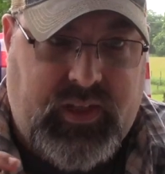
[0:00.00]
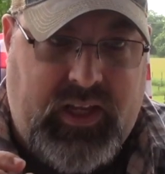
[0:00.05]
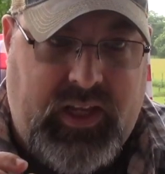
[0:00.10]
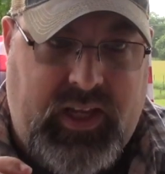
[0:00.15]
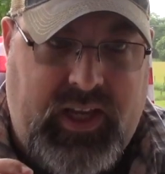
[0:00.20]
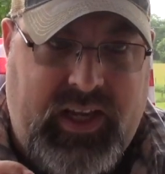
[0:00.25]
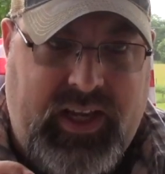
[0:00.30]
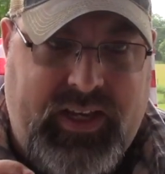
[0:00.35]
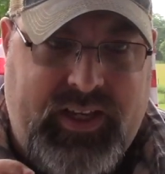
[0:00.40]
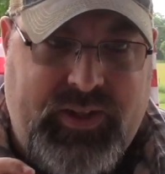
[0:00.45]

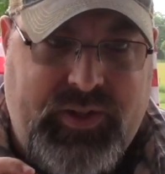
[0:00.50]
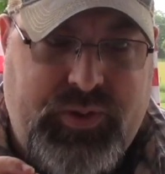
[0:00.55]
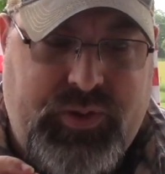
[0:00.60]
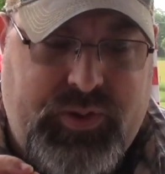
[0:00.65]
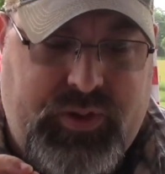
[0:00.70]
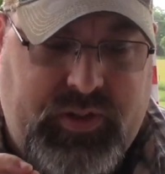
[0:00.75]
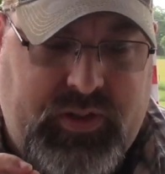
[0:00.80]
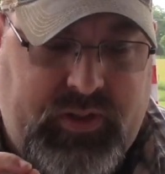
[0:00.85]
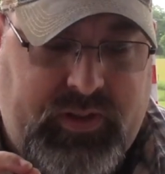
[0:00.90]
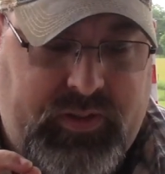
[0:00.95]

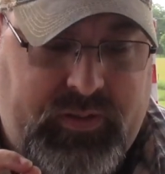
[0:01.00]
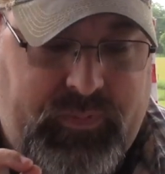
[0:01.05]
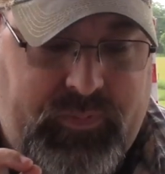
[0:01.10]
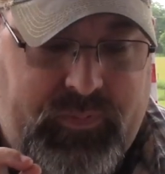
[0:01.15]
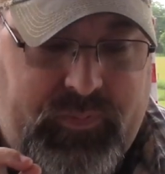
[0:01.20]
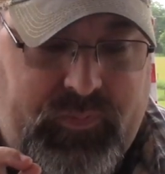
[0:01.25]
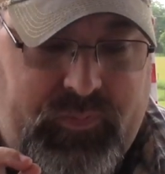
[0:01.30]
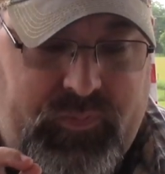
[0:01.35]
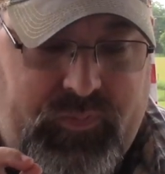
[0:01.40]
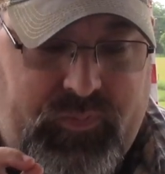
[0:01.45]
is,
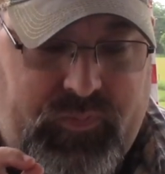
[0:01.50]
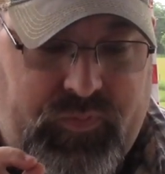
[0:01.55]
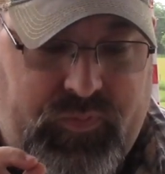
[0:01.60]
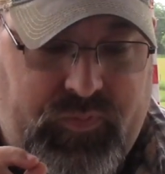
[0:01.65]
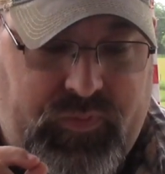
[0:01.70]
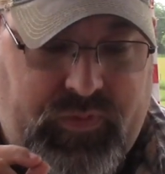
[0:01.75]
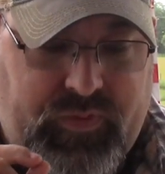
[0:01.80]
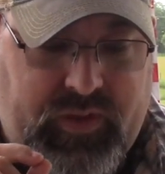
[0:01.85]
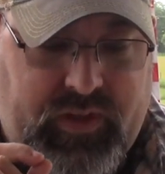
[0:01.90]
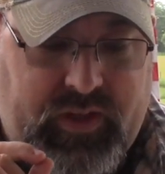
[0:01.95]

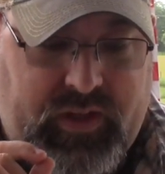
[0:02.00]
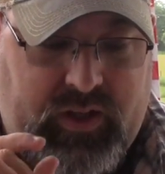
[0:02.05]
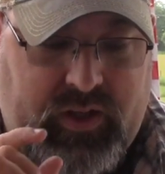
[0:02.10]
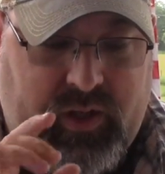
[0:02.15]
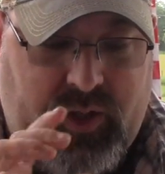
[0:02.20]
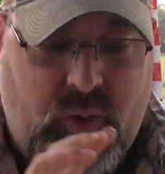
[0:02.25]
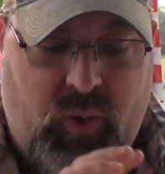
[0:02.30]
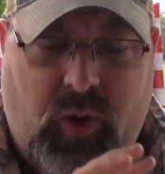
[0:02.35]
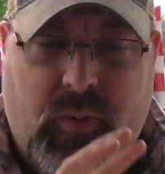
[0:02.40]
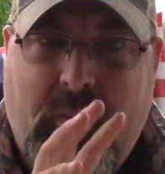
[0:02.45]

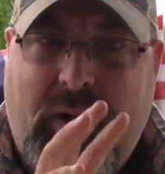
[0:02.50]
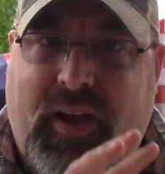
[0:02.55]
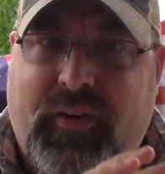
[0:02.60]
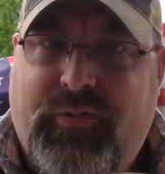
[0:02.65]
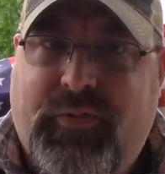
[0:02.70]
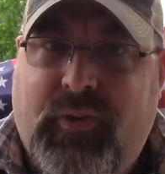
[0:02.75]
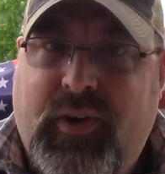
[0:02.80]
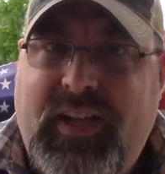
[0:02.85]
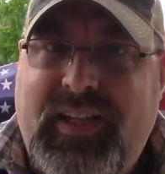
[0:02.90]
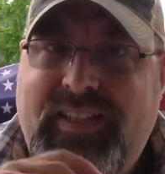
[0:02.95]
you are my
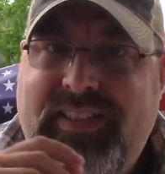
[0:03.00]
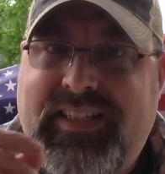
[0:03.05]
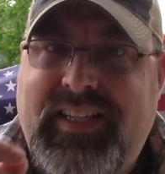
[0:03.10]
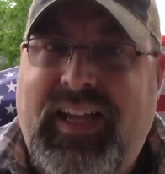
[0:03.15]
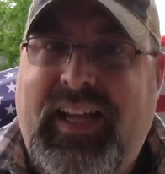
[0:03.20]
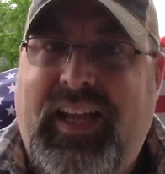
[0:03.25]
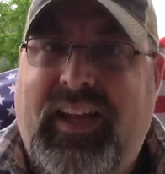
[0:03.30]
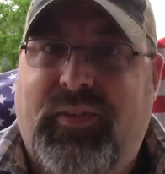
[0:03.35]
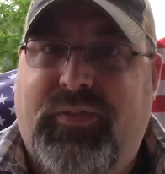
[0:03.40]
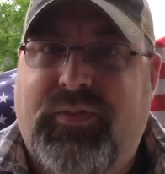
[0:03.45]
friends
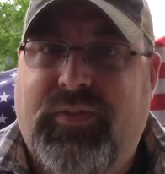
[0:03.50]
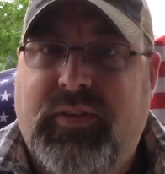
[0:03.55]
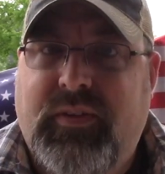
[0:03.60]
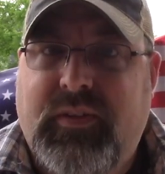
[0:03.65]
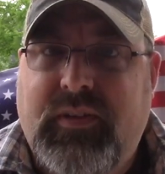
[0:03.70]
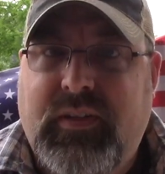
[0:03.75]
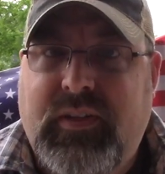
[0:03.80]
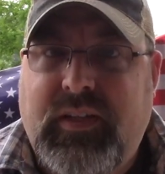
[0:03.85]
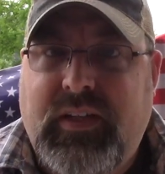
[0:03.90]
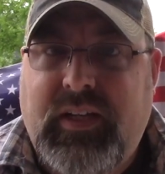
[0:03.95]
if.
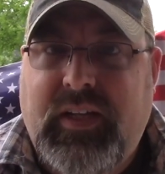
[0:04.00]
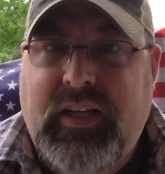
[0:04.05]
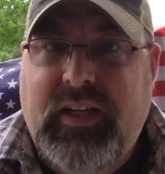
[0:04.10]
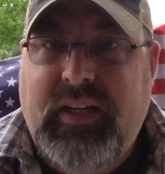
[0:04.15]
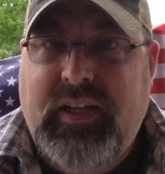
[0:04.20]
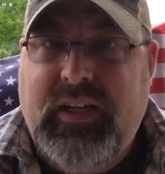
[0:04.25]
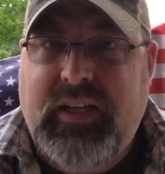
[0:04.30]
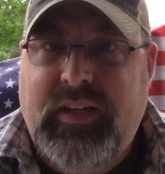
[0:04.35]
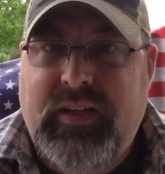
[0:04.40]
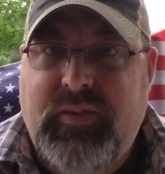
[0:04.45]

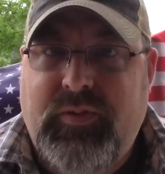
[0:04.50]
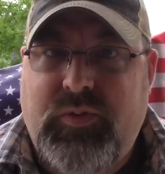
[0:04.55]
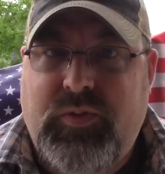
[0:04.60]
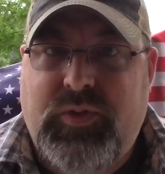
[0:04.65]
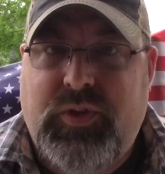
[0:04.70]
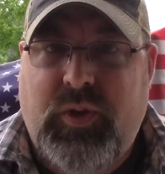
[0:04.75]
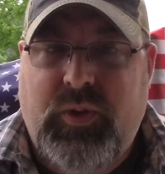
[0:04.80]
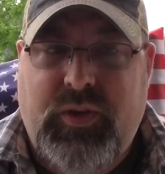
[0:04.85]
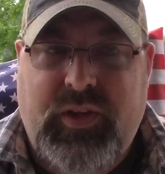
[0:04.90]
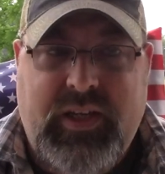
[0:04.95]

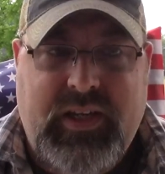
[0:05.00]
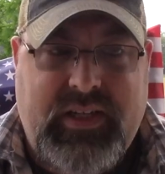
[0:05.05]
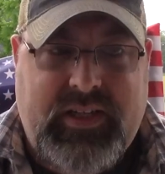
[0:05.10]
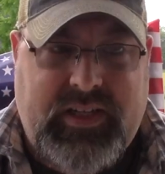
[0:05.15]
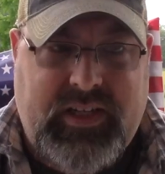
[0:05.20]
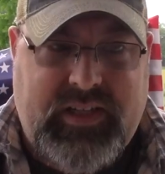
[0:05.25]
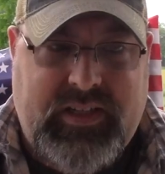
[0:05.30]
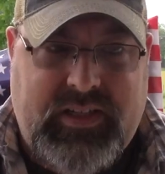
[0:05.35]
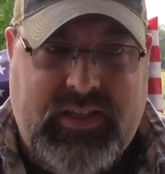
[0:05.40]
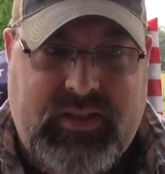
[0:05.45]
So this
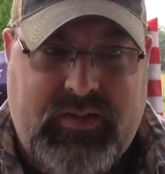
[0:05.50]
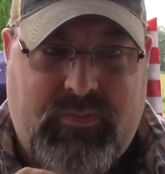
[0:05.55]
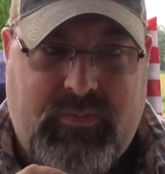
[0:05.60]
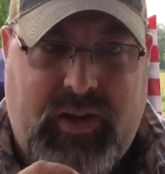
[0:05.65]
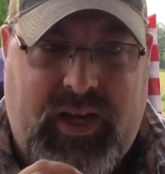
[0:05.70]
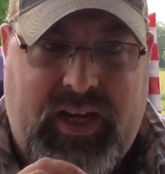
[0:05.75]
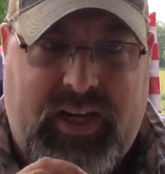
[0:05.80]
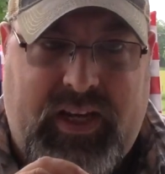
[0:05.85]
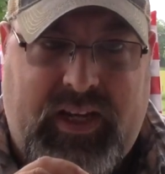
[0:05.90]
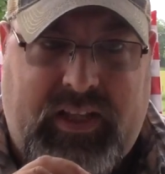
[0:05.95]
is
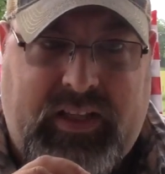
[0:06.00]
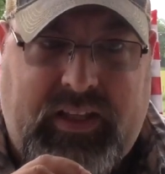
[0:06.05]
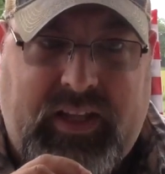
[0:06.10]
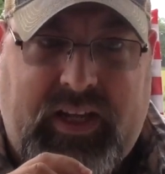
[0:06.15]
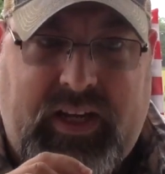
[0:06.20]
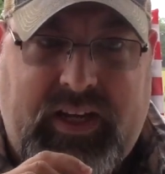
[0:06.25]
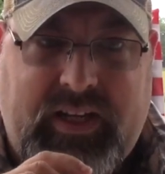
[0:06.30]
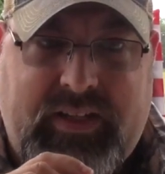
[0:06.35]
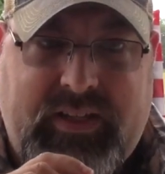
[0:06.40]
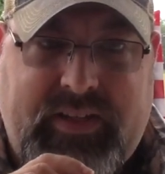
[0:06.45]
meaning
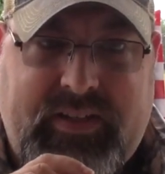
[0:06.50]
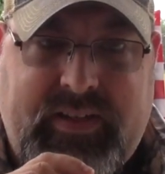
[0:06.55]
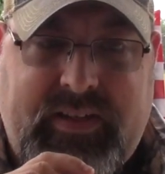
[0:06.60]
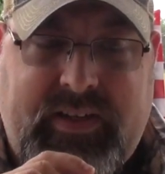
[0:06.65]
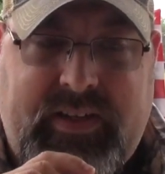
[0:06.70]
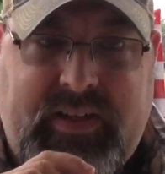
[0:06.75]
that it's